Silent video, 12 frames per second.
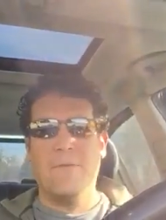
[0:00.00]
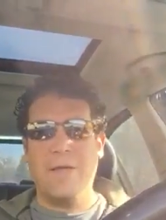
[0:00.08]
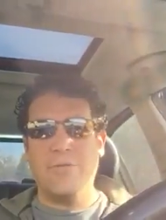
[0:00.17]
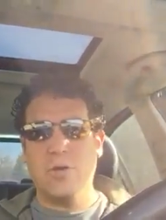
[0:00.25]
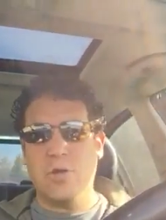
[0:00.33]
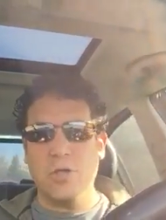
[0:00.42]

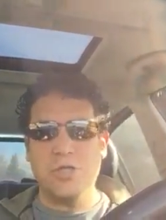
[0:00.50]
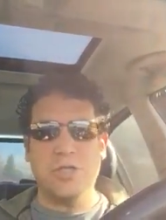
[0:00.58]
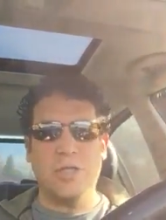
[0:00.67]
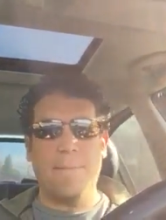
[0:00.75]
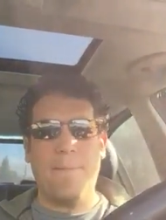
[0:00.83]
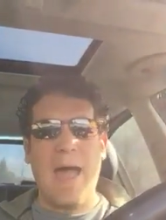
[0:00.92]
without the
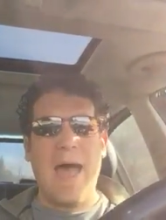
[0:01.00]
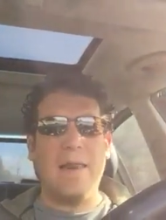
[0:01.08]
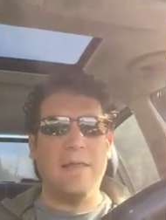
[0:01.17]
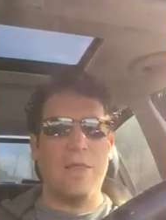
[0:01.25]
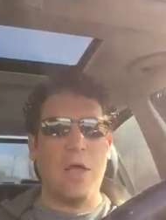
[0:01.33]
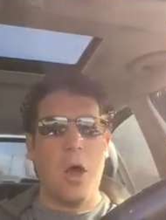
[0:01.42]
cushion, the
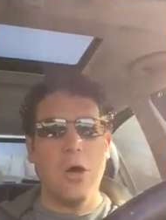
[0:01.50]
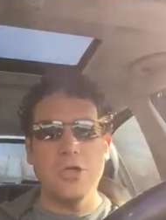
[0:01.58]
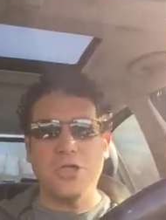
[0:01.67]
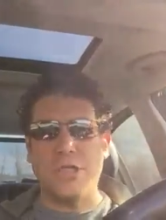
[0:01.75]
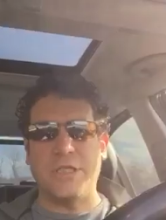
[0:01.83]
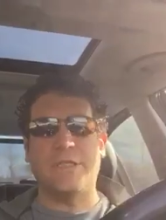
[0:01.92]
padding, the
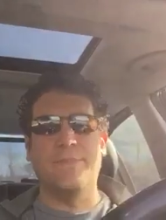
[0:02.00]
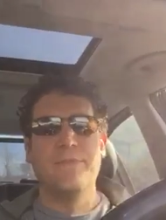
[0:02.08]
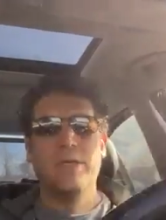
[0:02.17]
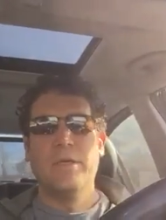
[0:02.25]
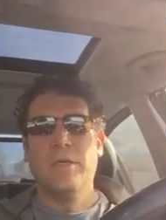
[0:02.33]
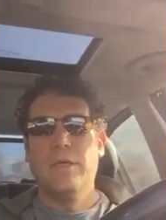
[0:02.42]
arches,
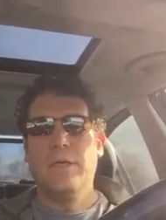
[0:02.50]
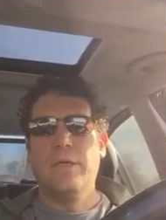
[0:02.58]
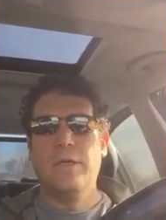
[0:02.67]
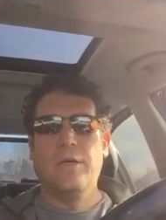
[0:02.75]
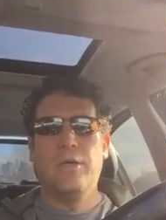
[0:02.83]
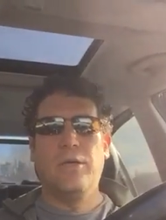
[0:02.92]

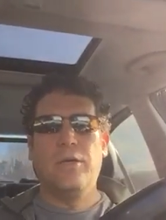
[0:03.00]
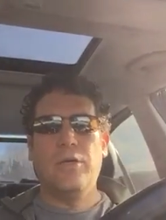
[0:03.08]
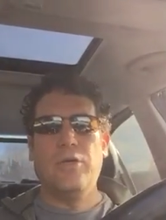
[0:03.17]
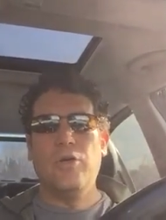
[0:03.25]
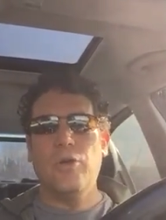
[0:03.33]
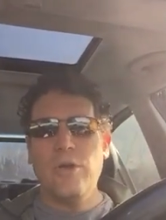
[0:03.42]

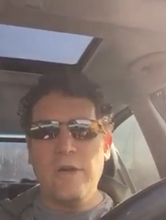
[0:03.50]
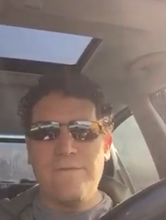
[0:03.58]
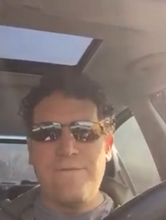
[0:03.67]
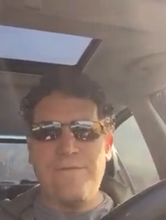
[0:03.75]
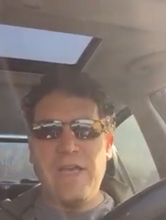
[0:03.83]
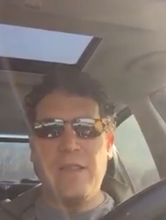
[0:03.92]
you're going to
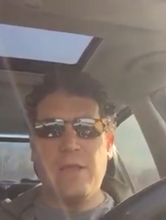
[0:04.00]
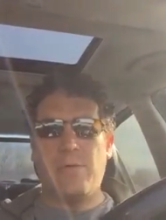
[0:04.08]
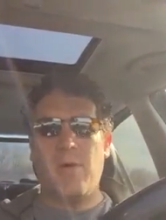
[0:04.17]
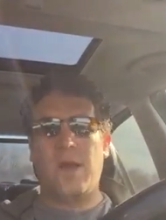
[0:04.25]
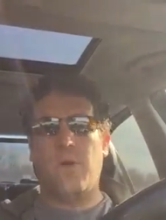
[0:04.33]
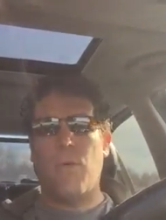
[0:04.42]
feel it
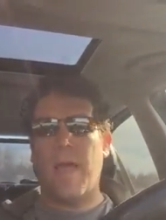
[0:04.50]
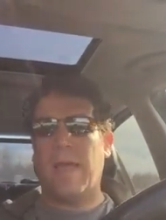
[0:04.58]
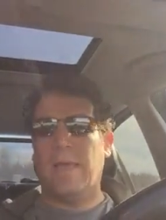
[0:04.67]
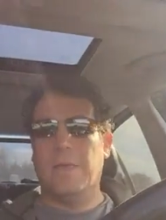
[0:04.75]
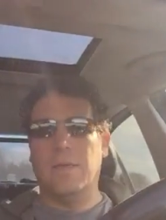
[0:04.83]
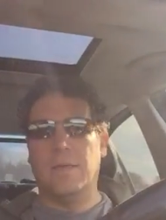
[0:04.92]
right
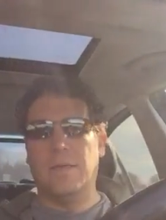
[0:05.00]
away.